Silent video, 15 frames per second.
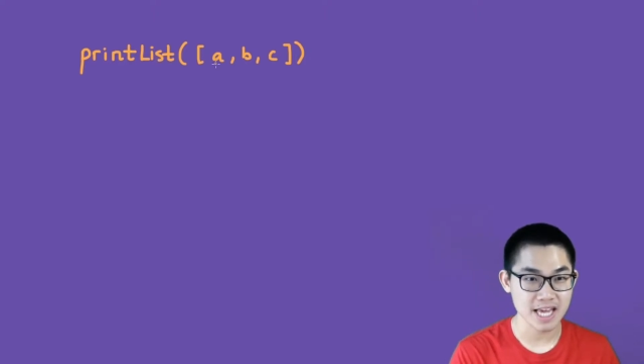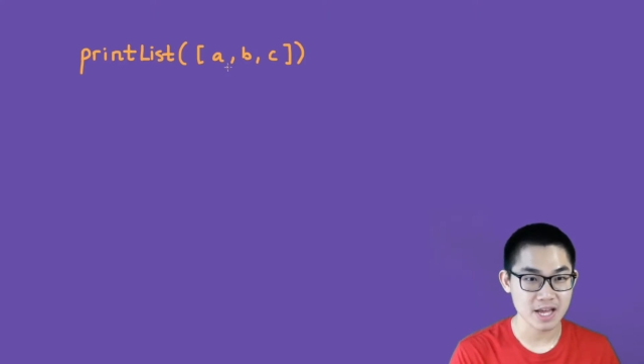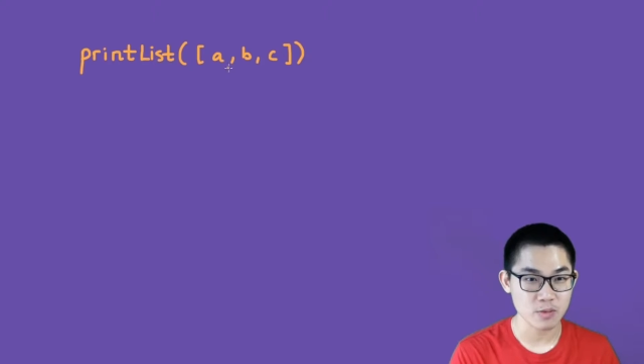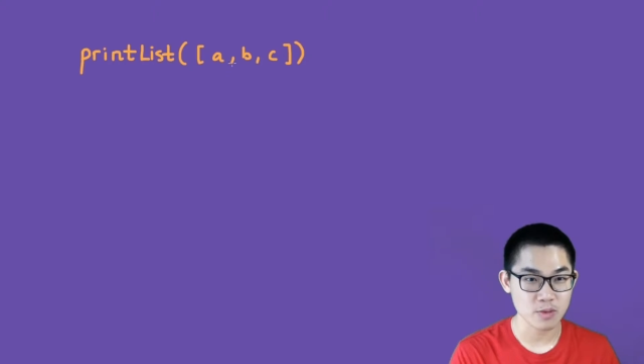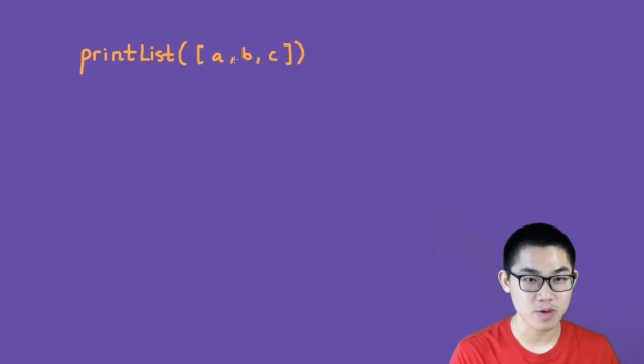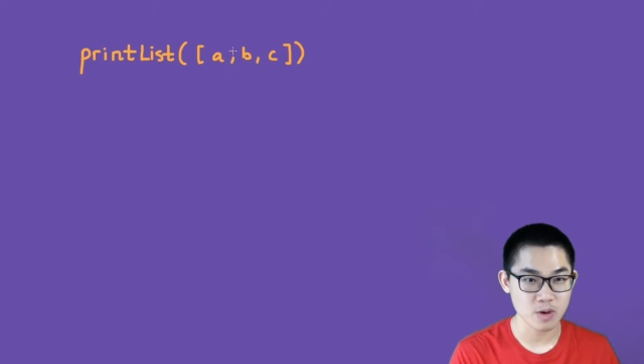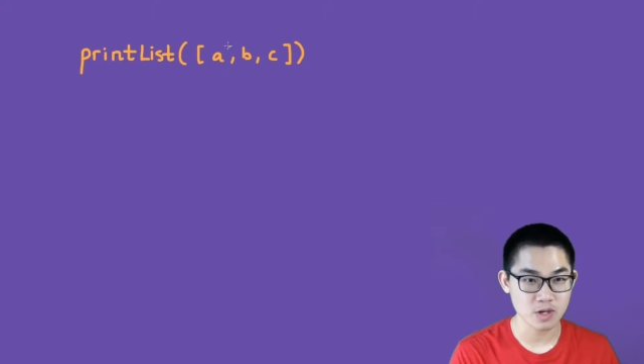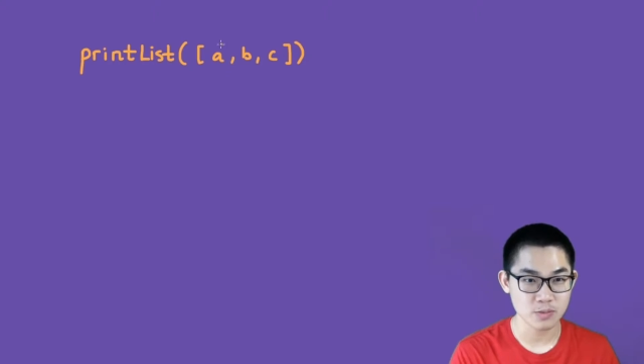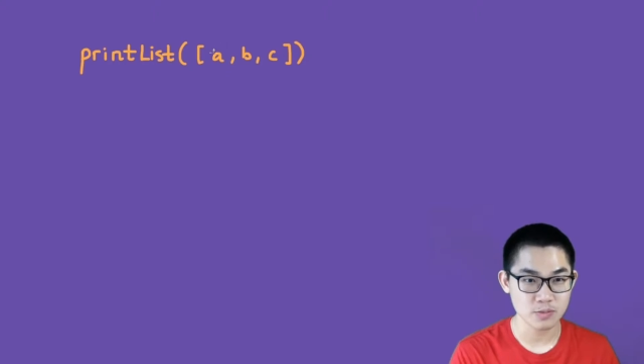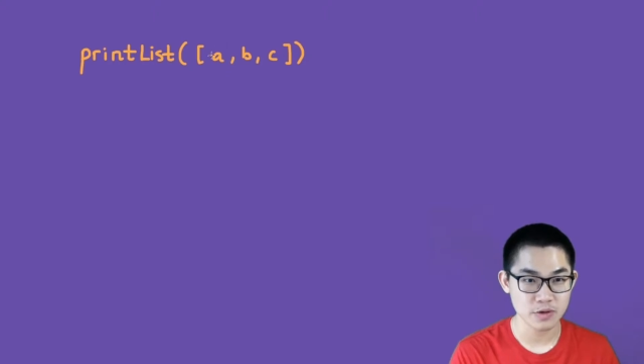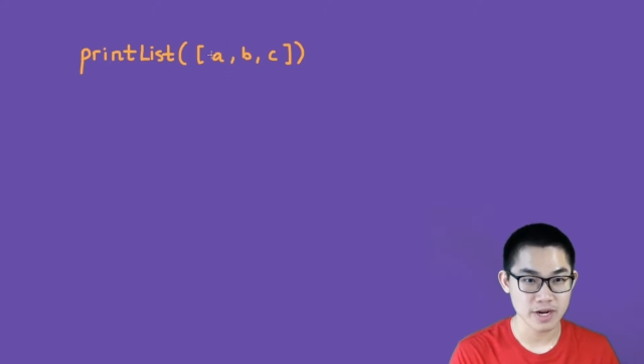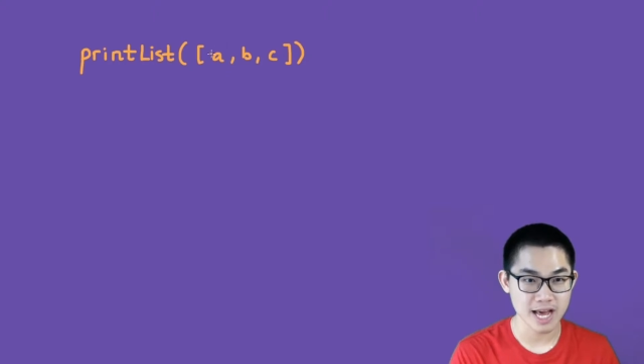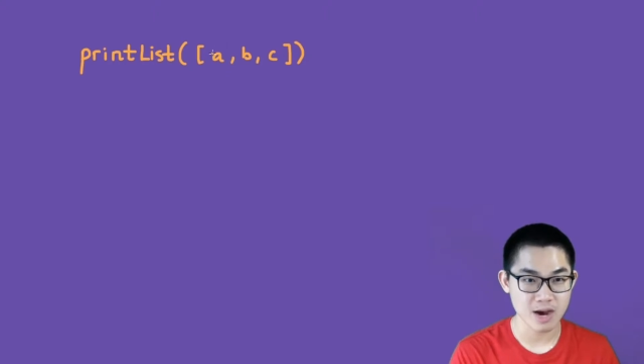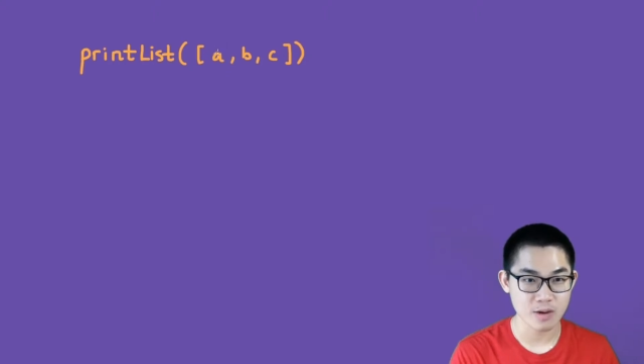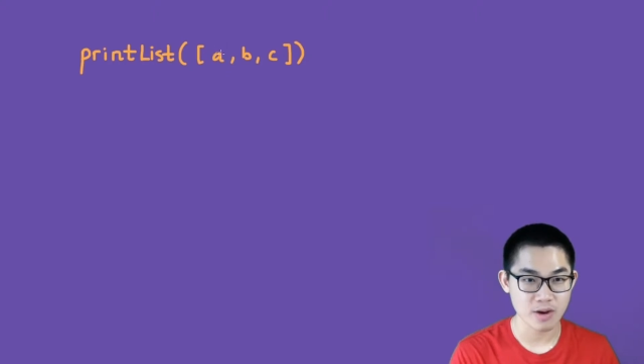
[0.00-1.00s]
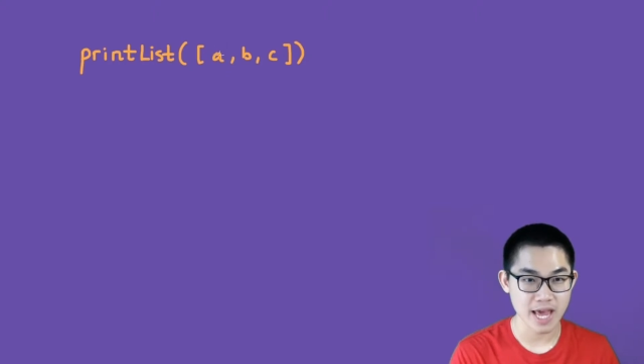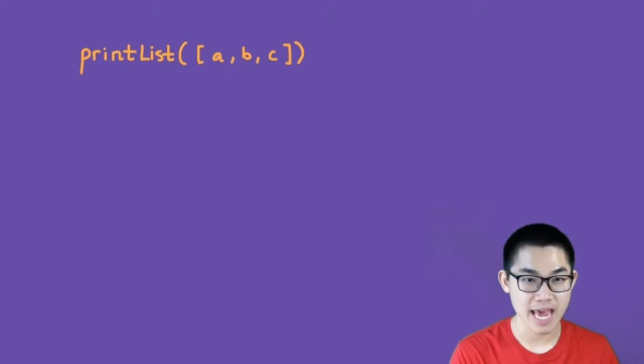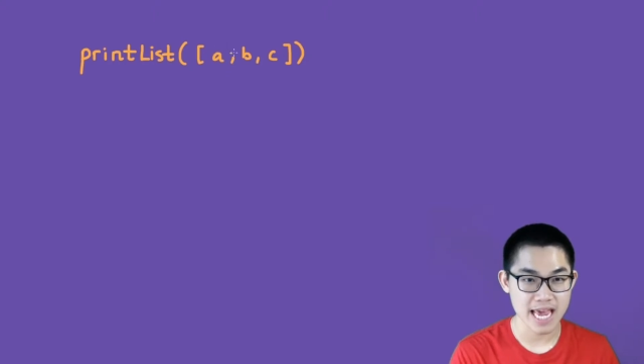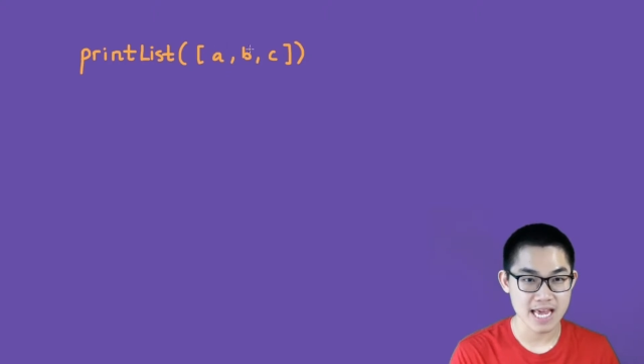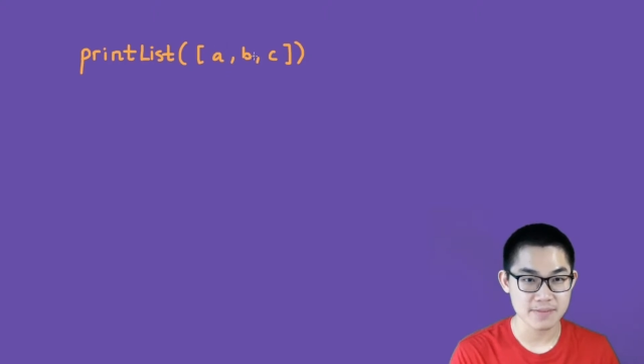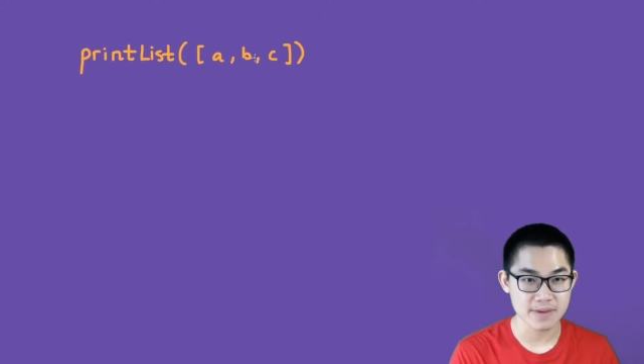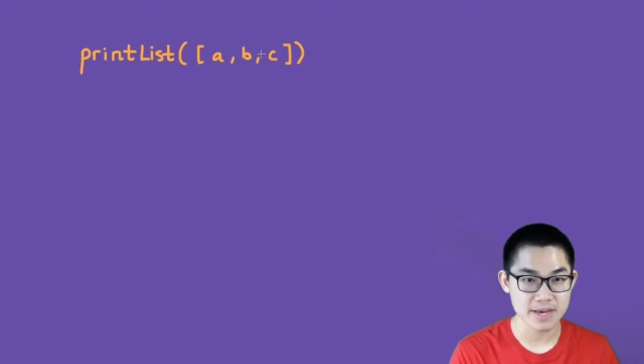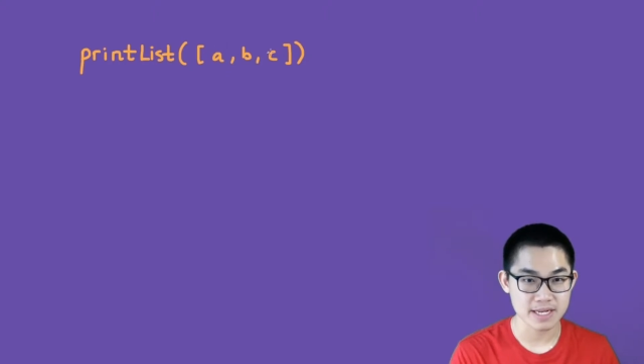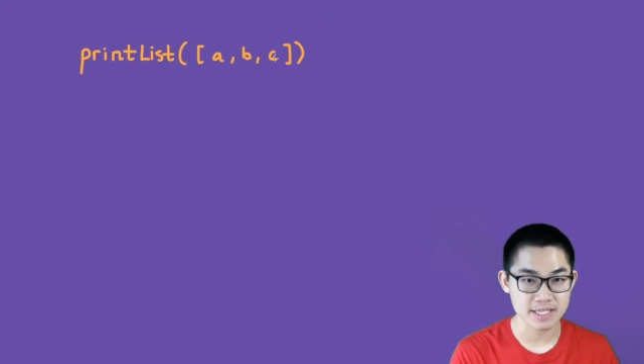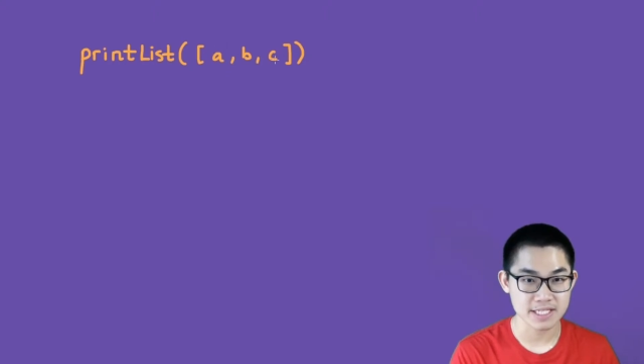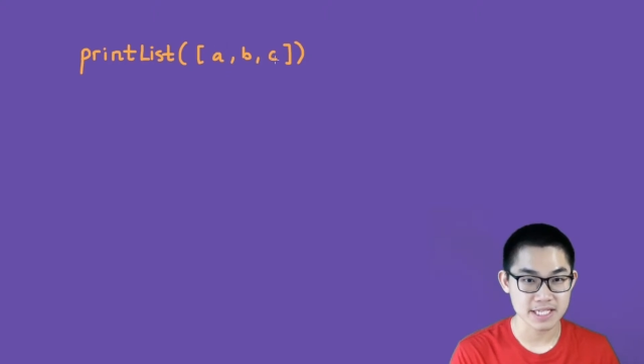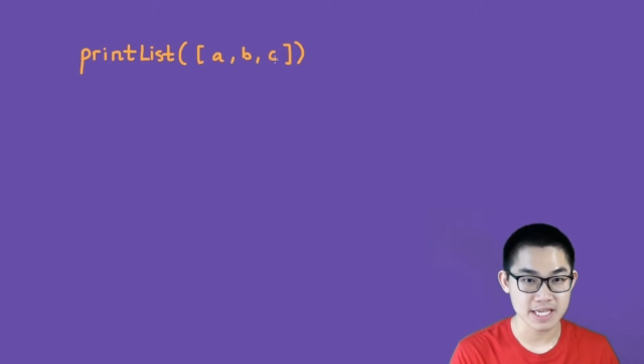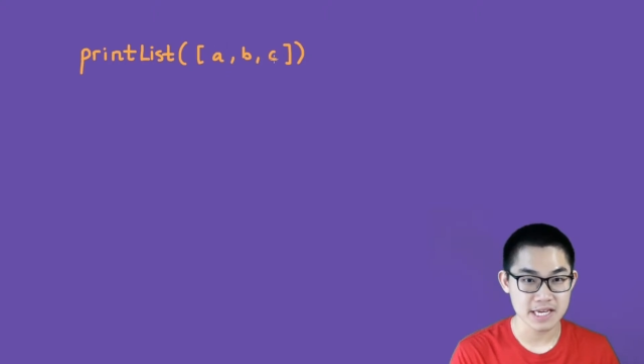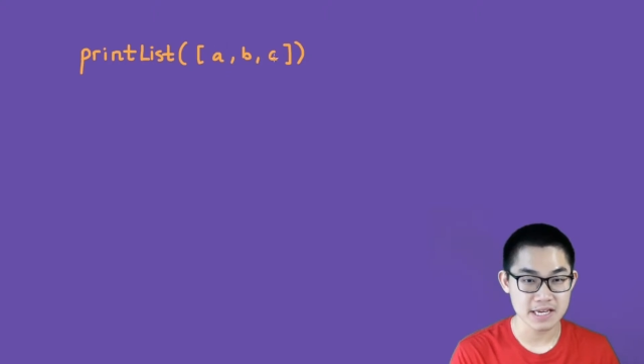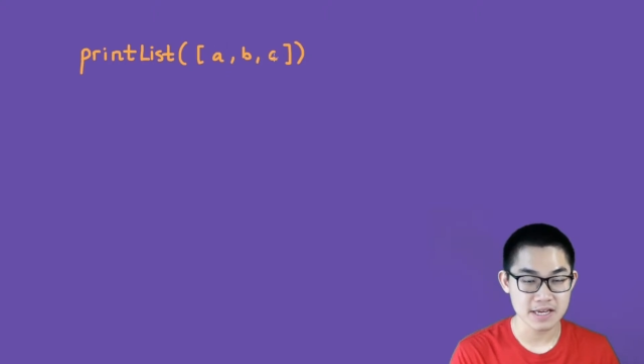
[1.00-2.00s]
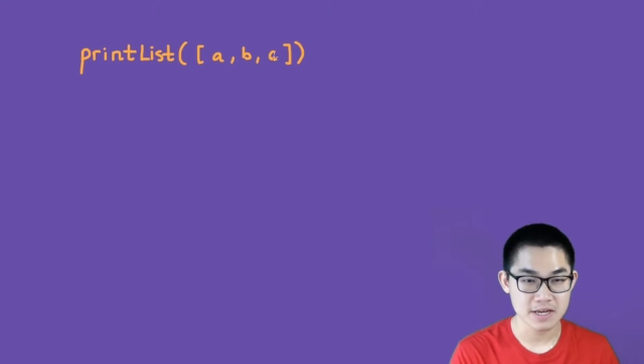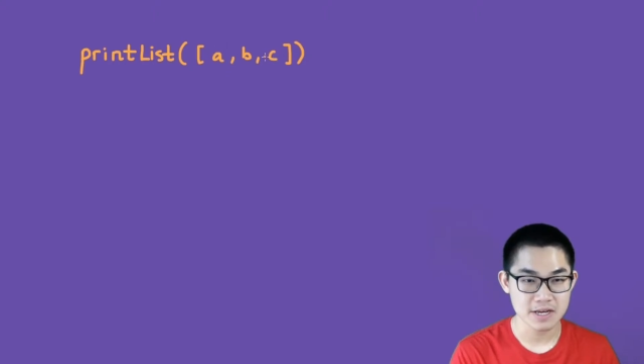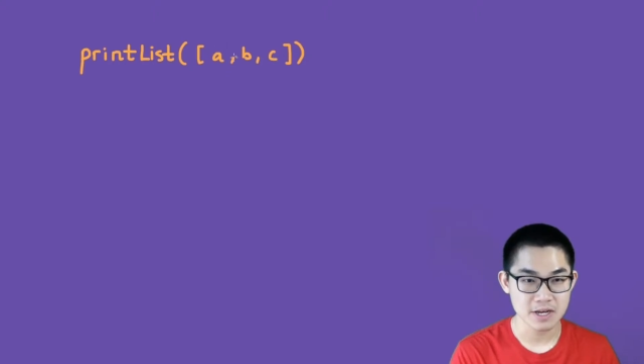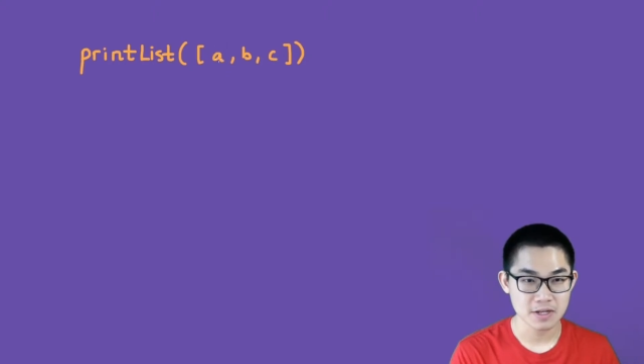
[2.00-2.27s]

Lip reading: and we're going to print out A, B, and C.